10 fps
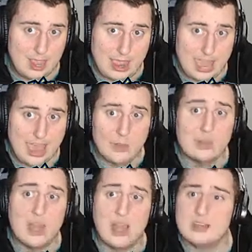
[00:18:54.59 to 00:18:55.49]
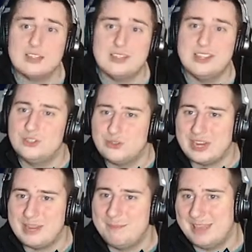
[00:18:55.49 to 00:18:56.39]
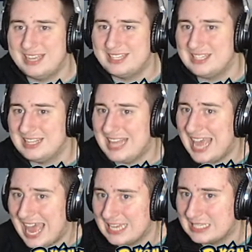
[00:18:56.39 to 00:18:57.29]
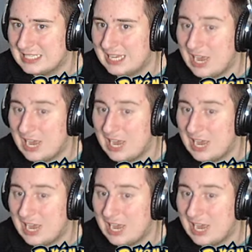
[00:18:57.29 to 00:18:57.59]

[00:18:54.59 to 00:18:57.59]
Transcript: how long does the Dream Mist last?